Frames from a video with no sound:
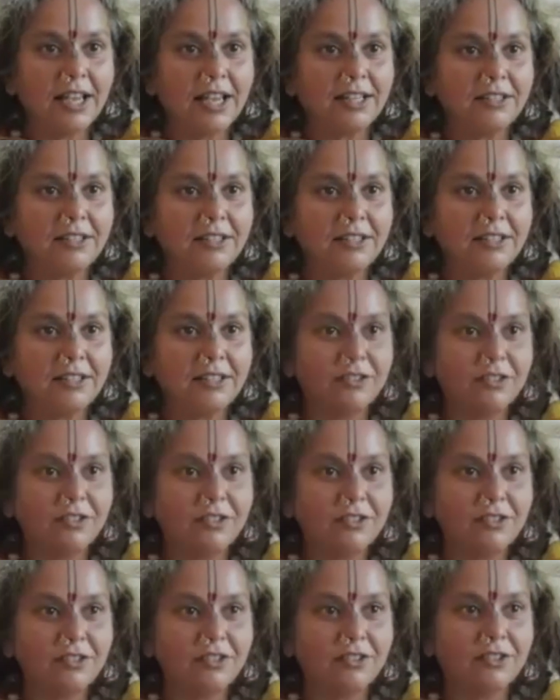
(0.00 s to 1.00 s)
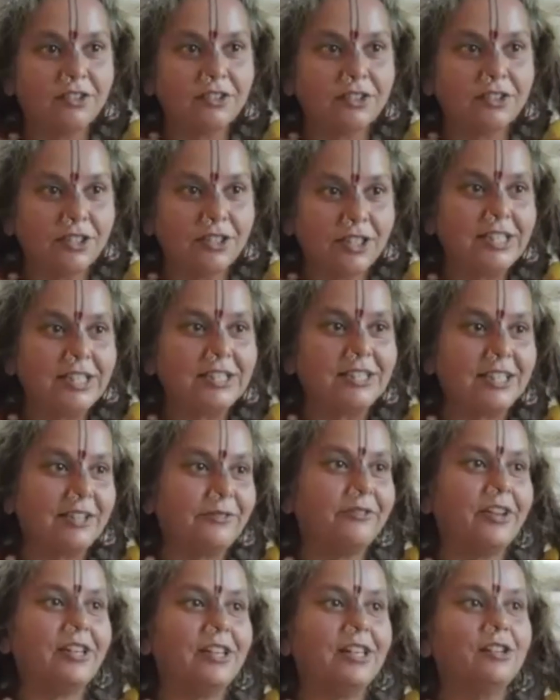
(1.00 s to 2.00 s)
And she's
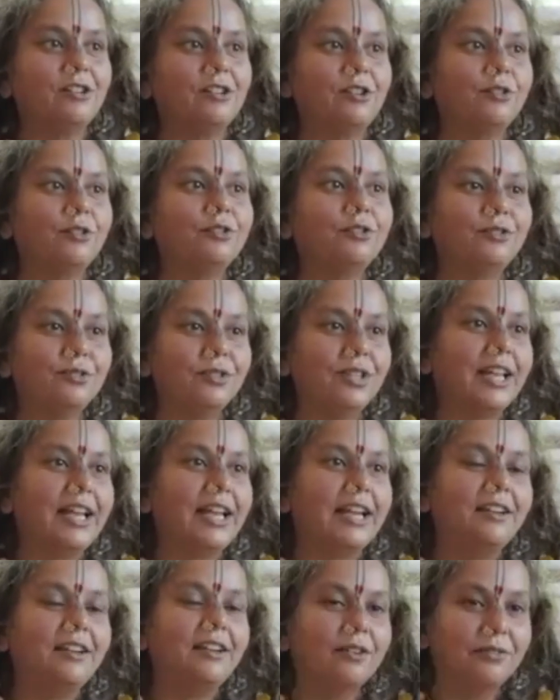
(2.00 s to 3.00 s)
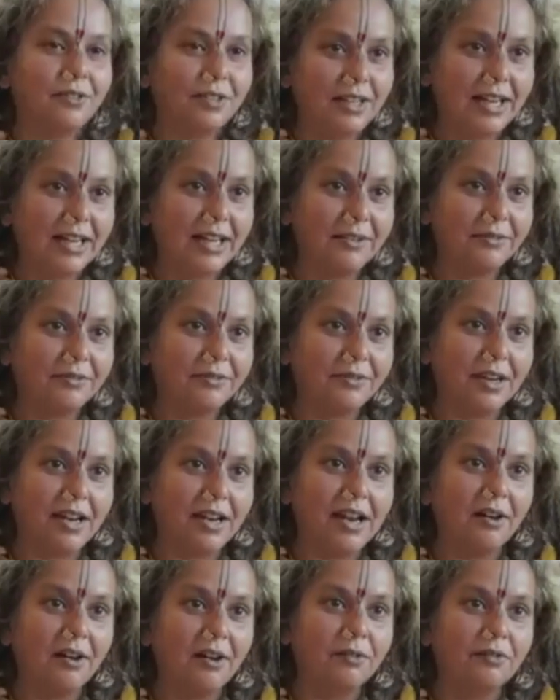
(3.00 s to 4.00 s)
very close to the end of her life
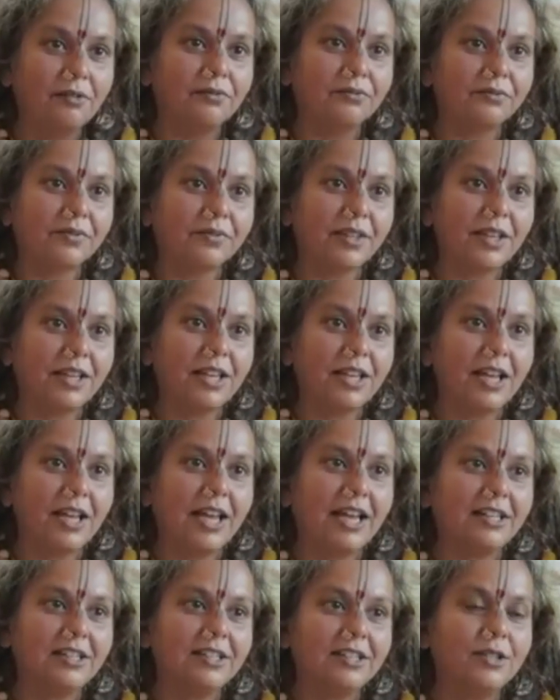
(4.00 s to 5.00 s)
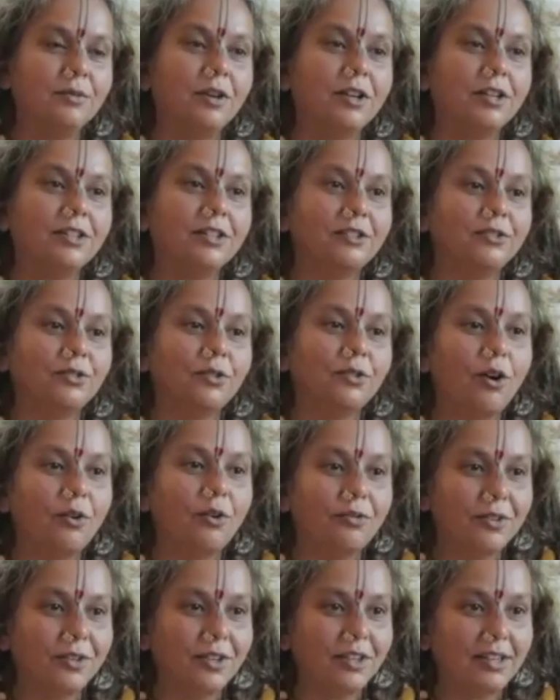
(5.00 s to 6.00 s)
now. And she wanted to
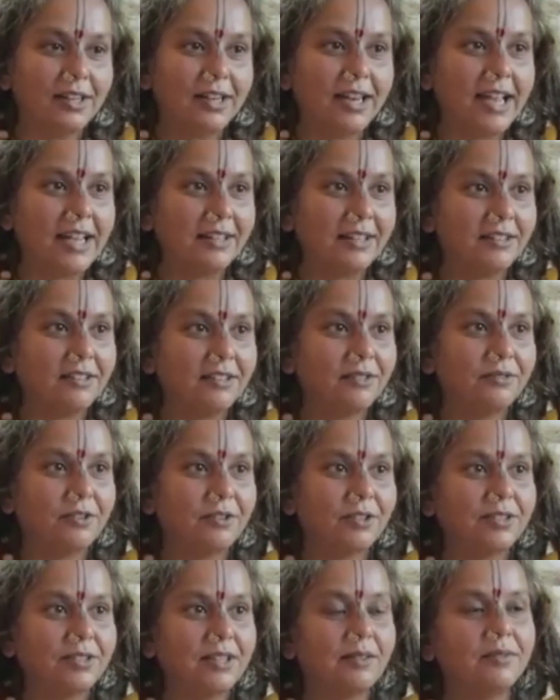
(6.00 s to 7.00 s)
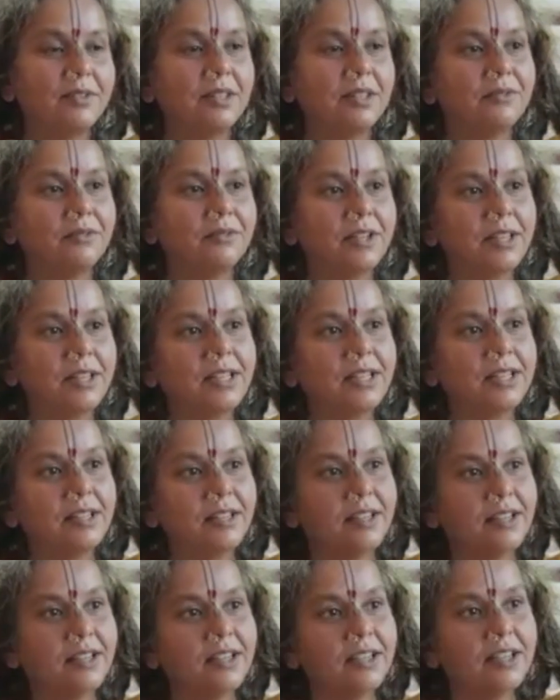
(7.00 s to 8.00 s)
offer her land for something
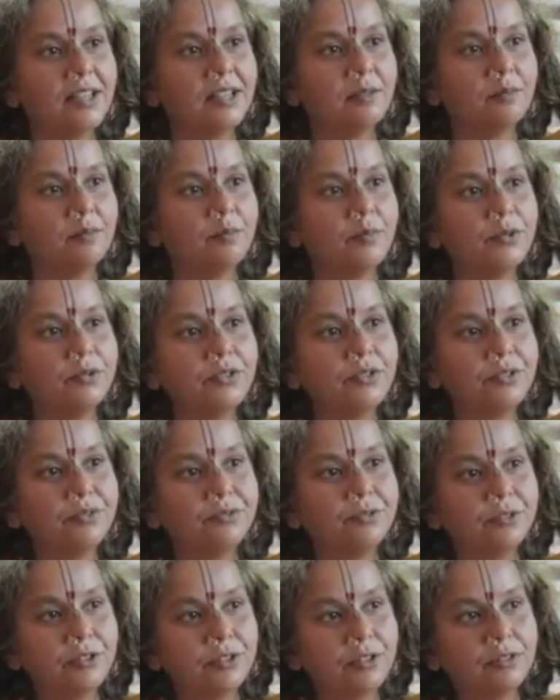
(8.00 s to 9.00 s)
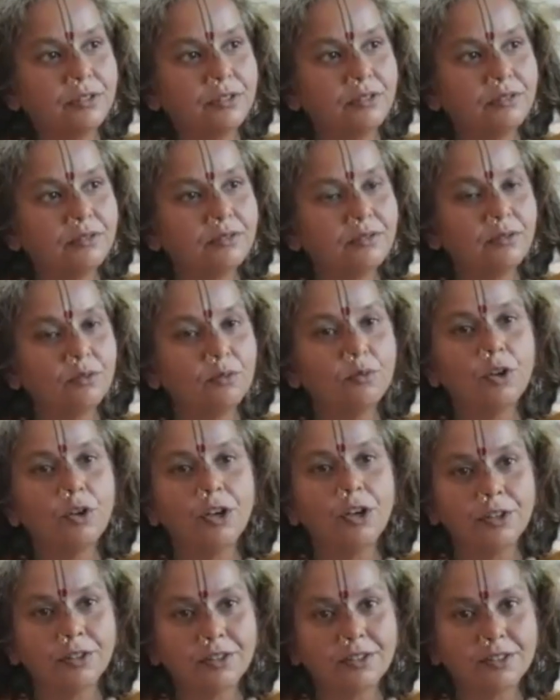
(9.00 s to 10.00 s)
very beautiful
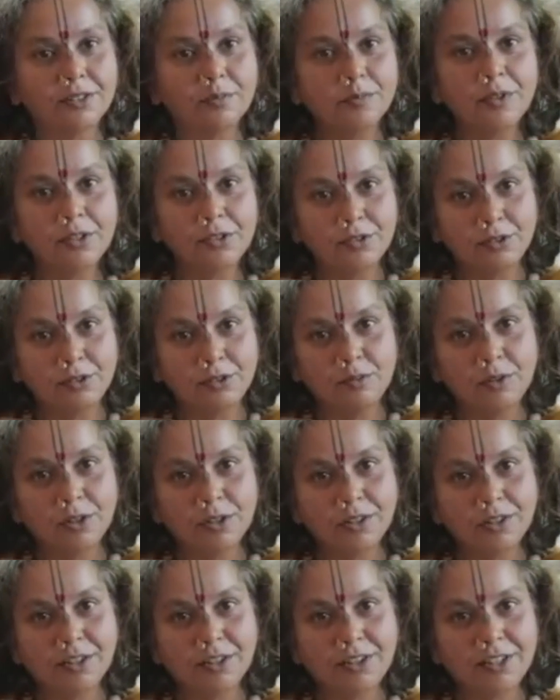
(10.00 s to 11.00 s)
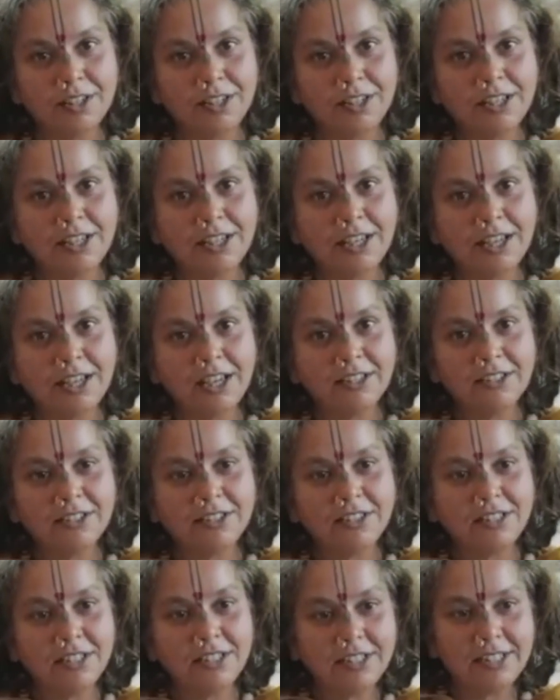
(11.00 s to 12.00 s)
work, spiritual work.
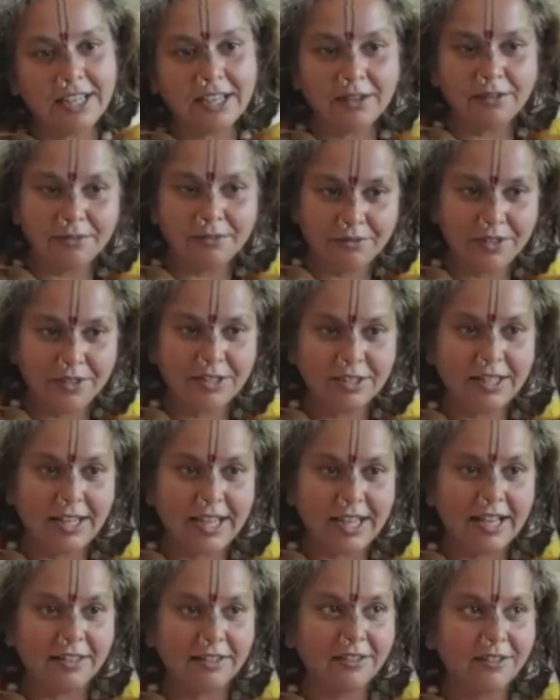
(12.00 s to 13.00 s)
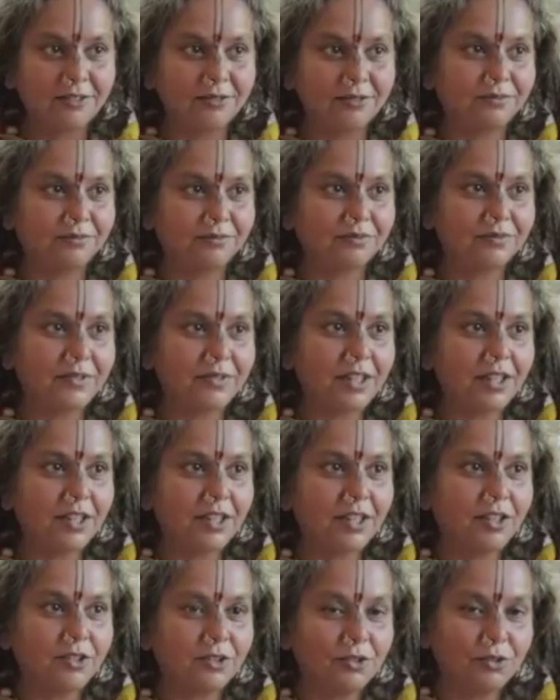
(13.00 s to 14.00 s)
And she gave this land
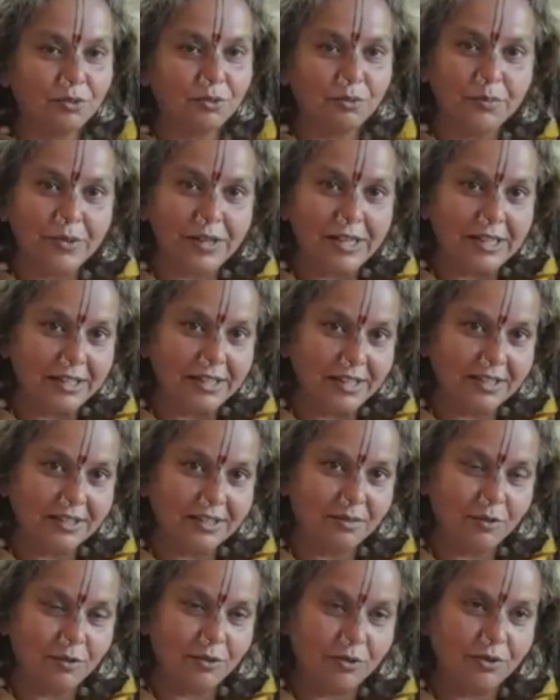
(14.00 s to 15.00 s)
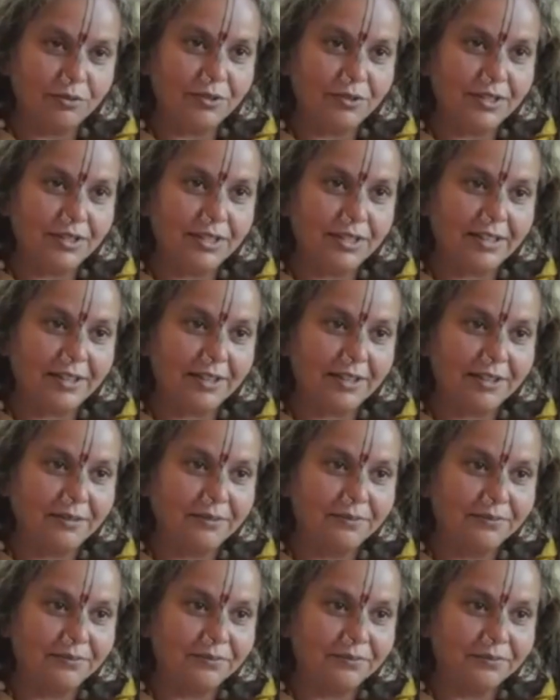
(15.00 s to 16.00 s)
to build this beautiful center.